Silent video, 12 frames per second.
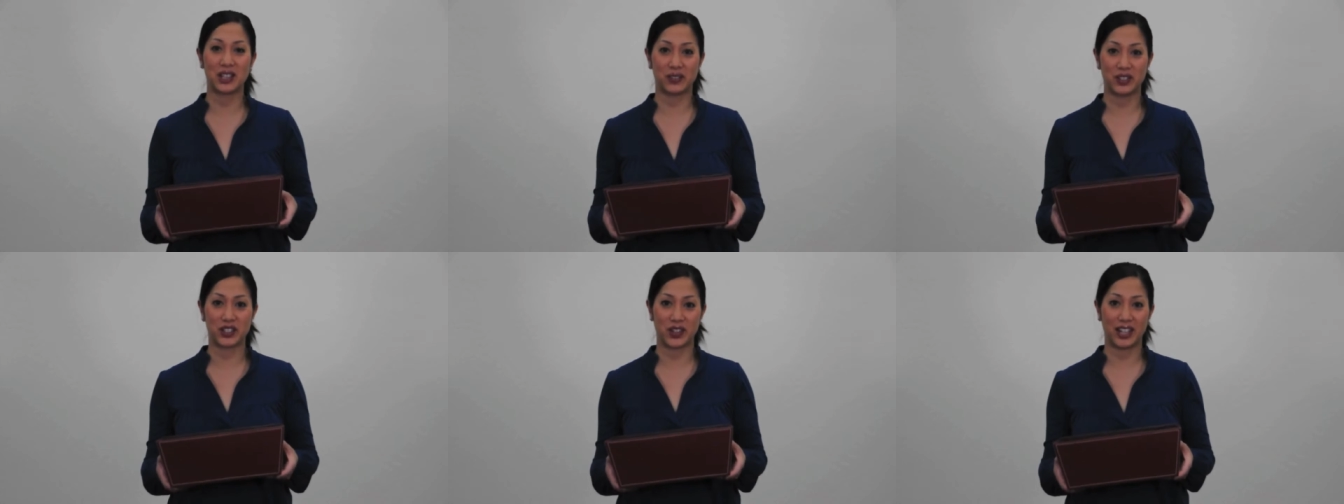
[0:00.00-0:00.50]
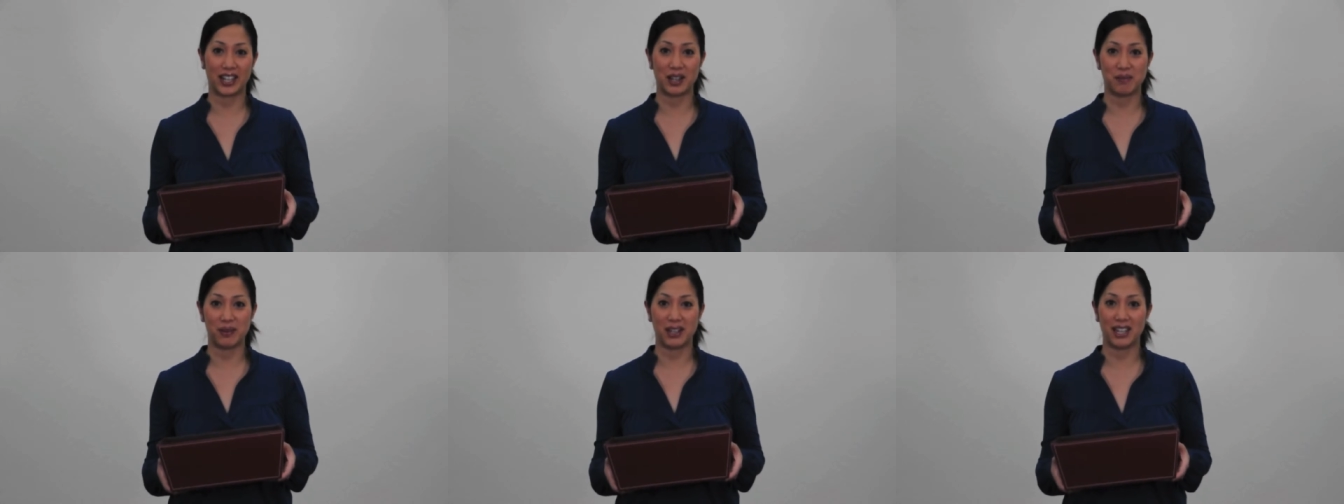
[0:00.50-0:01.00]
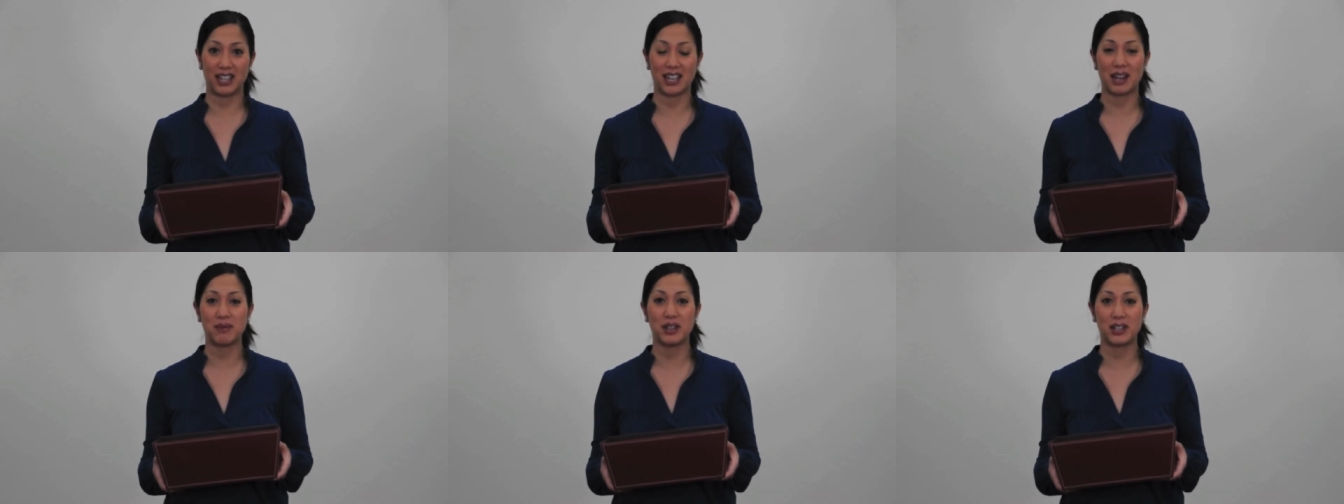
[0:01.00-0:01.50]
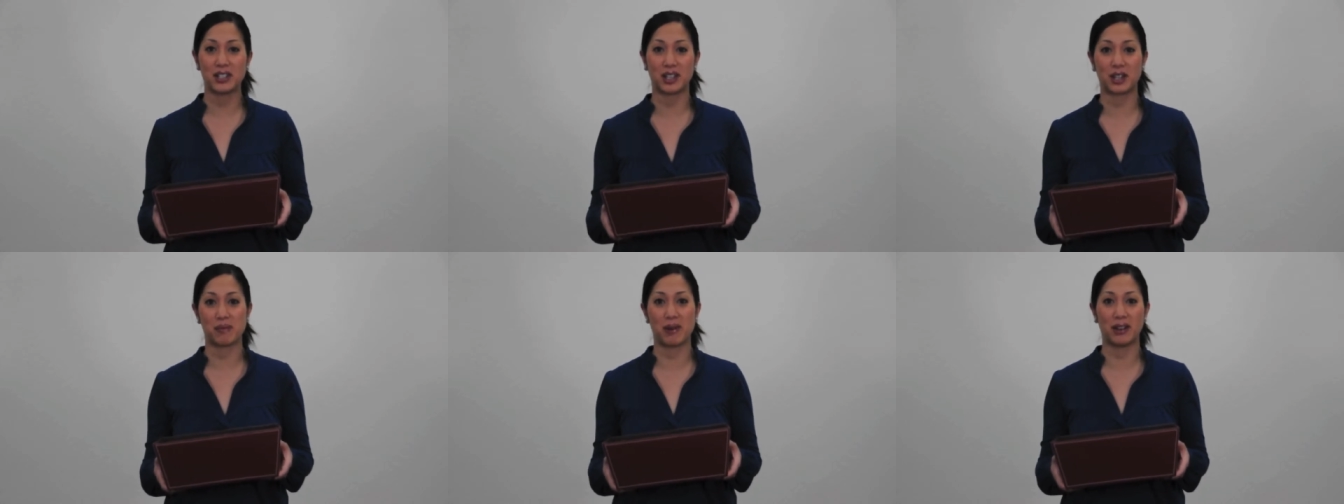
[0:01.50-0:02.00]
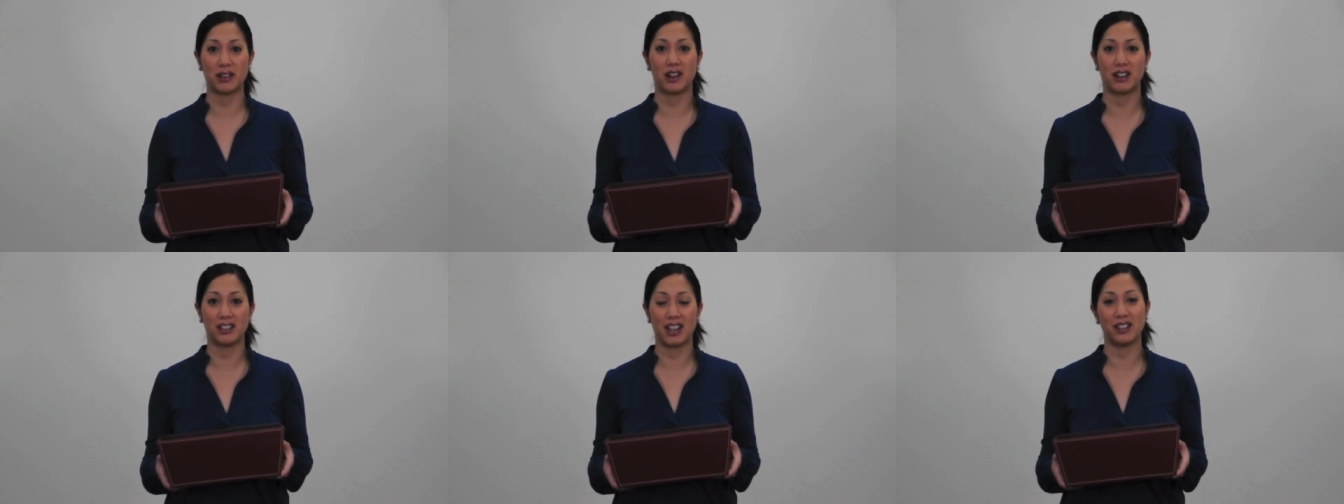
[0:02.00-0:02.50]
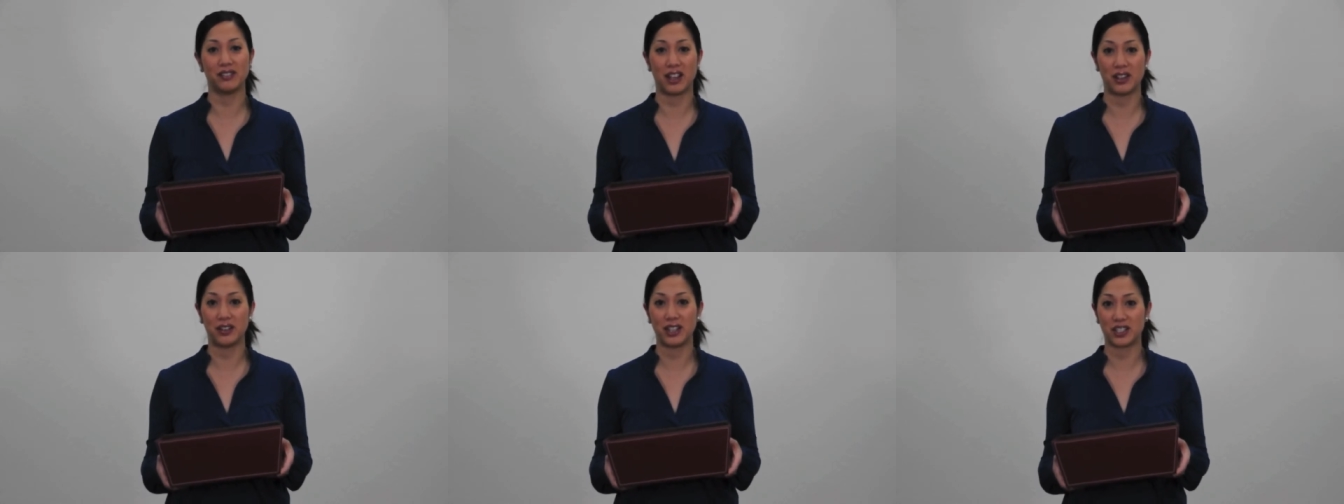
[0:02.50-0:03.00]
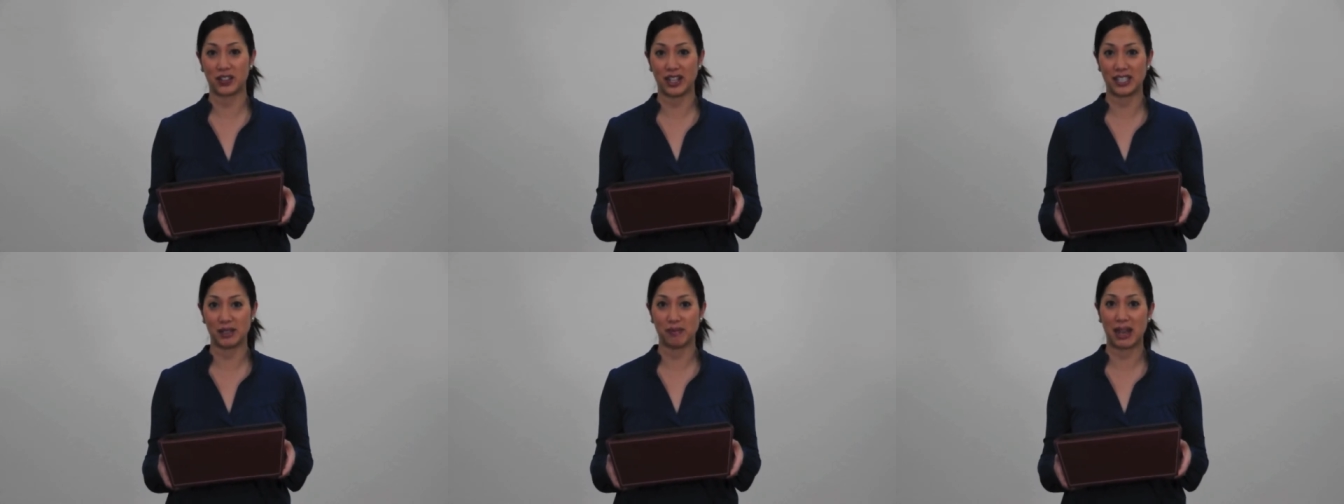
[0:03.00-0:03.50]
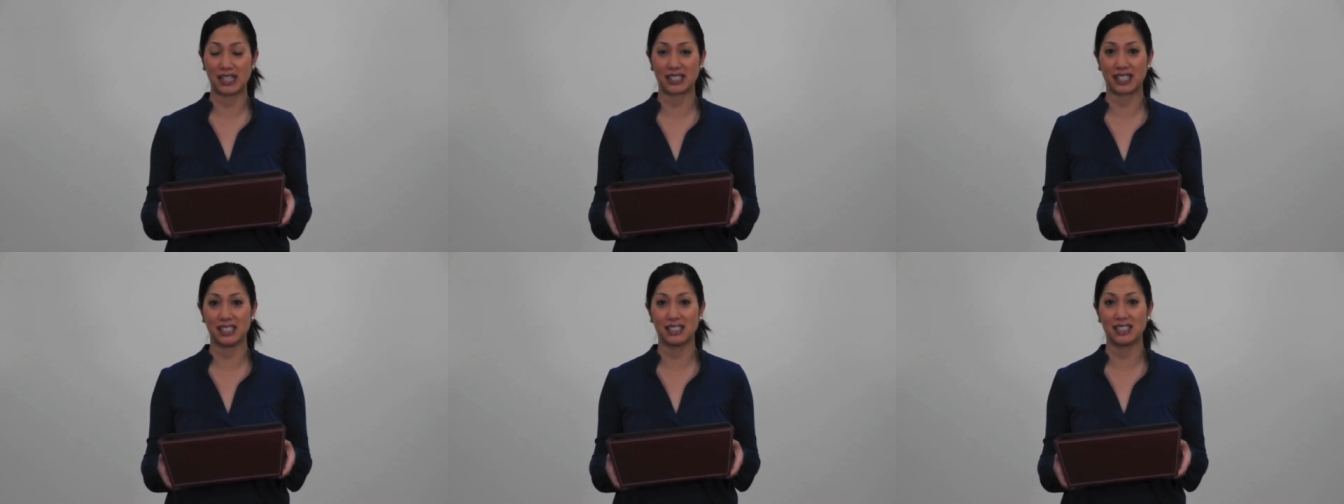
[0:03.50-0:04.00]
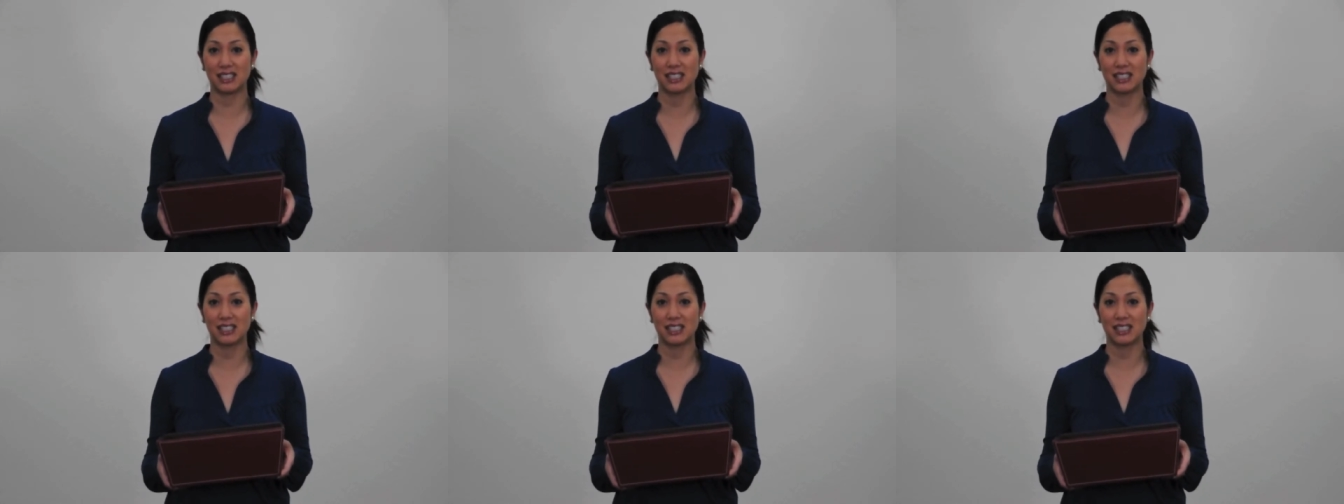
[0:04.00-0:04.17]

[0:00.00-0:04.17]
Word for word: Clover Trading Company and I'm here to talk about our line of leatherette trays and baskets.